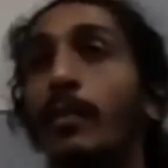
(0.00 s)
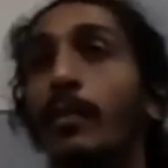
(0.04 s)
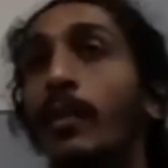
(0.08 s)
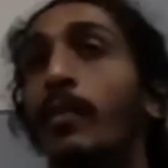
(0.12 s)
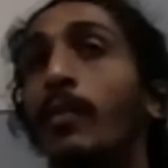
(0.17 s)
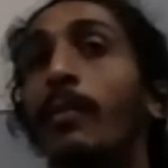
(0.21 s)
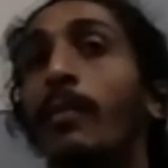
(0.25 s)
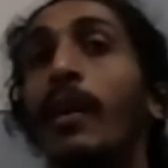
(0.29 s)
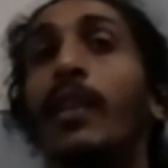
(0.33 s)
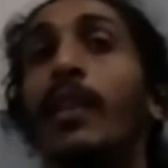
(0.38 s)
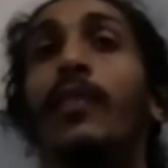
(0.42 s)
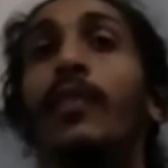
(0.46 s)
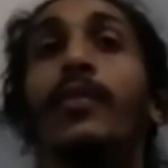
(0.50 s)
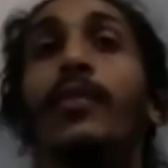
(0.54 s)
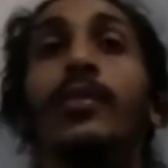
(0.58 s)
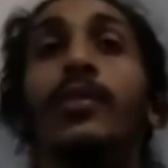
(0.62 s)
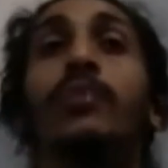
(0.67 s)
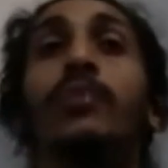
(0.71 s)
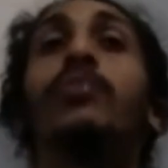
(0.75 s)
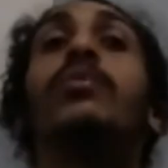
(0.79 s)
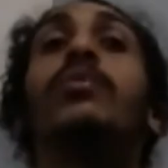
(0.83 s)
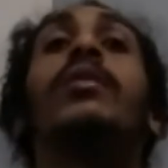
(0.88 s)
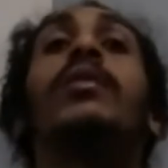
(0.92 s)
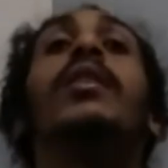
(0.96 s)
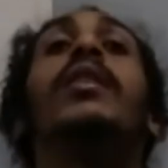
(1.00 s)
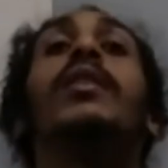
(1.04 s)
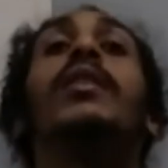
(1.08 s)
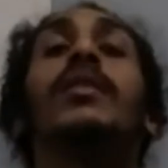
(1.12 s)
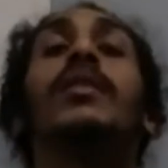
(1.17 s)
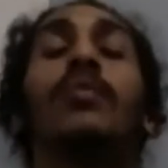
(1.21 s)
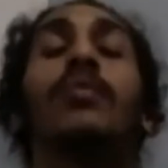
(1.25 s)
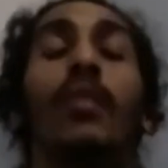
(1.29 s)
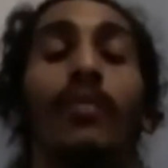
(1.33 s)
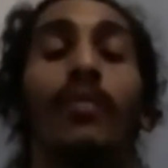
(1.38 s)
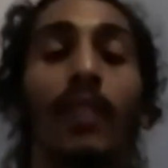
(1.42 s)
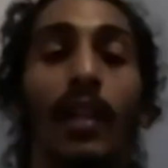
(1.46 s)
It don't matter if it's
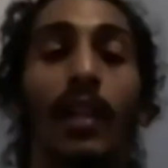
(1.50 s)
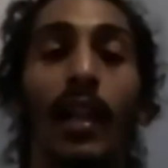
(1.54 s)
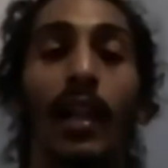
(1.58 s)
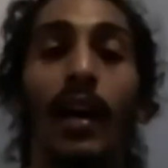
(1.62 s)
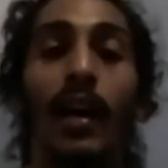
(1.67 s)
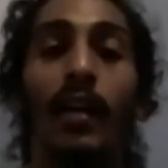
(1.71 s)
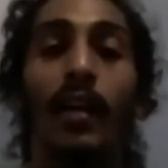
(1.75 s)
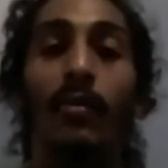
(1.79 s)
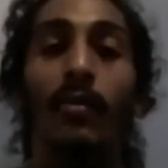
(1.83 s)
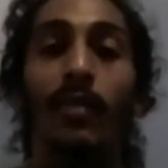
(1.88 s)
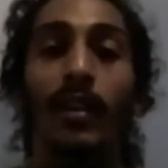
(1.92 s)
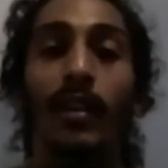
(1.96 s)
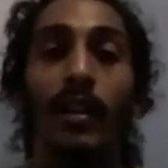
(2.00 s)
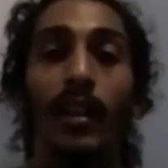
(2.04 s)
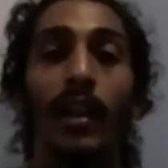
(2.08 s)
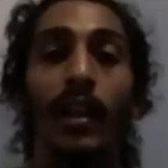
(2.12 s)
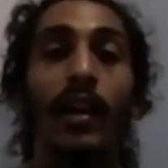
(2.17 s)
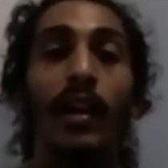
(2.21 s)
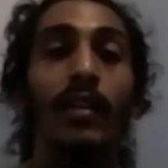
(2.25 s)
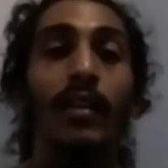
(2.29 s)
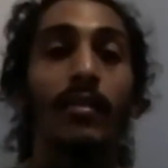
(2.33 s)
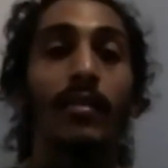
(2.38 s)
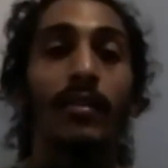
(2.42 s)
twelve o'clock, one o'clock.